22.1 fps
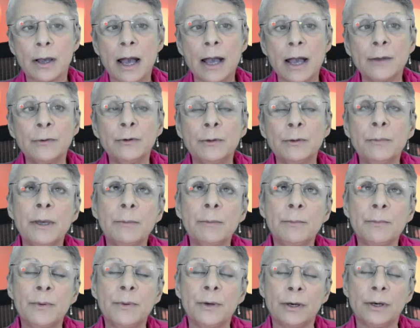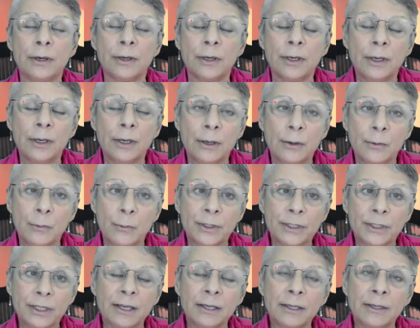I remember
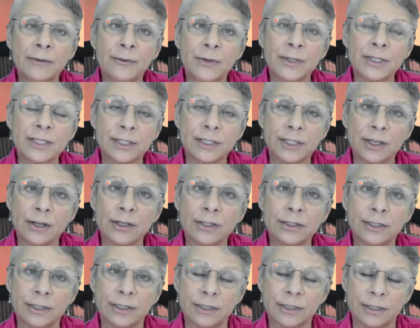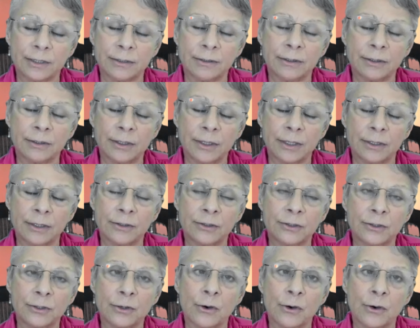when I first started in
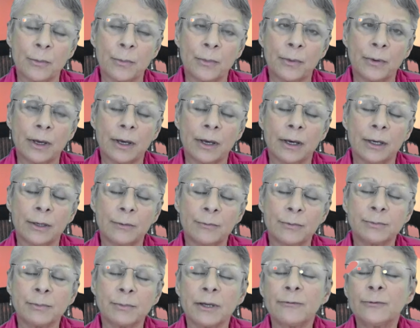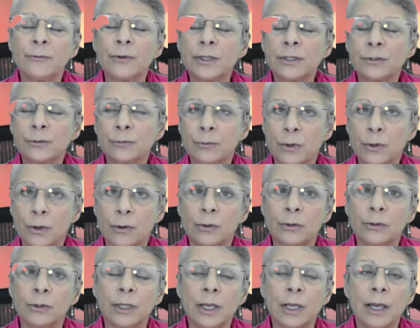the job, it was my first
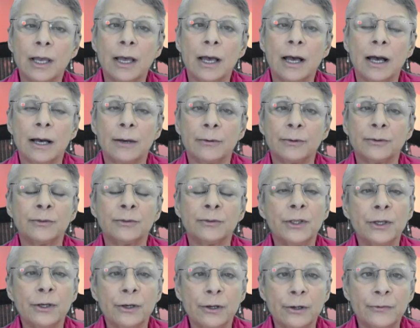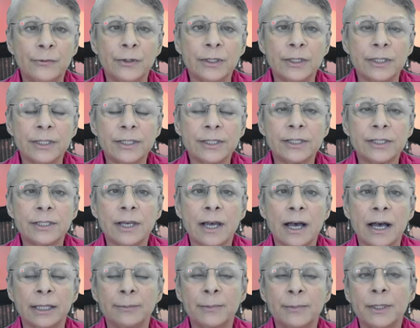role. I was nervous.
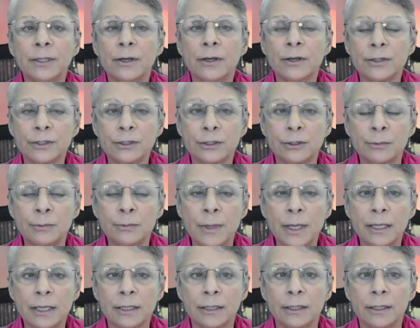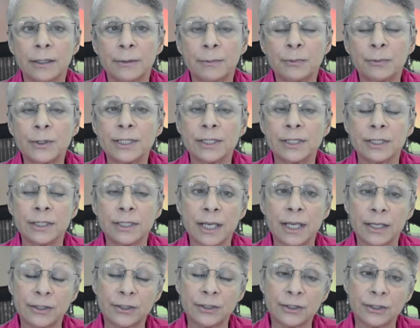I'd been asked to make a
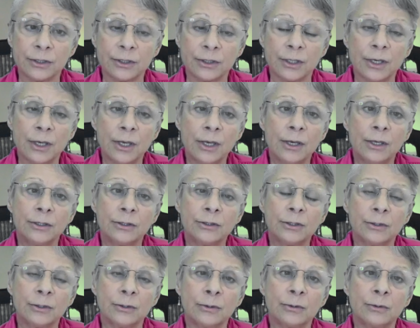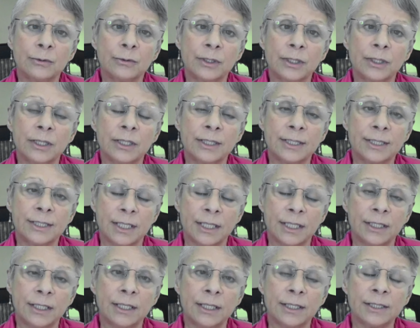presentation to the
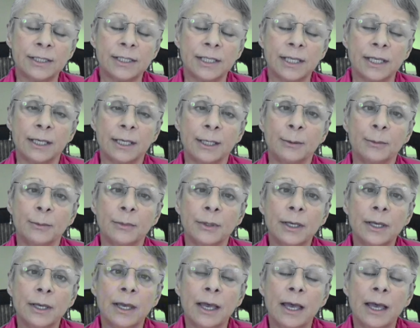senior team.